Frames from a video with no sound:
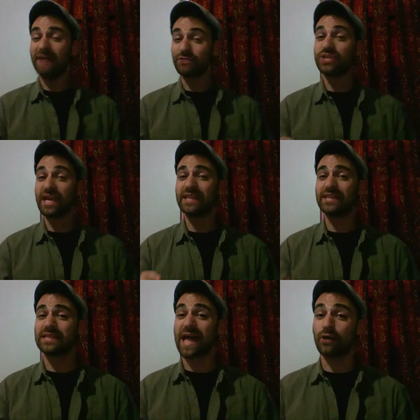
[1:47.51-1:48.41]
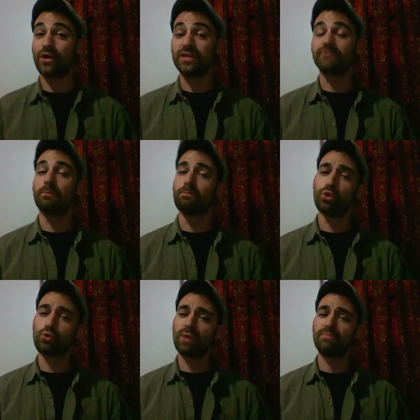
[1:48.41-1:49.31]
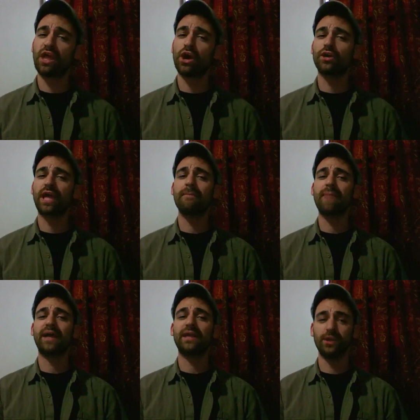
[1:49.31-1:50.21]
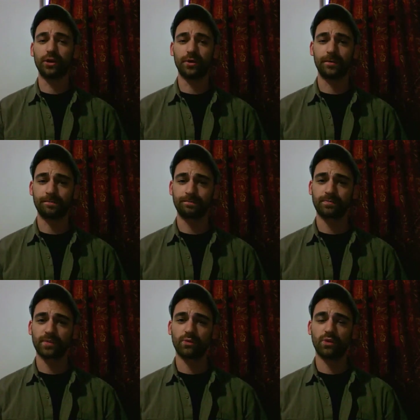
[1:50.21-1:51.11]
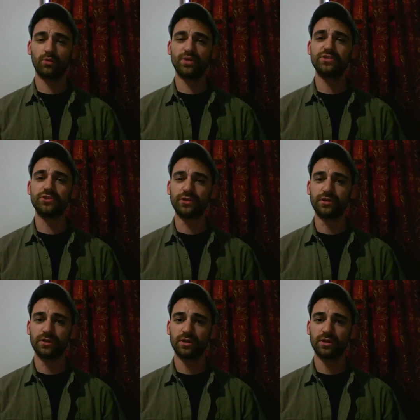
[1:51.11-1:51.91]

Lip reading: After taking the loud end of a bullwhip, they all came back here, where we stood,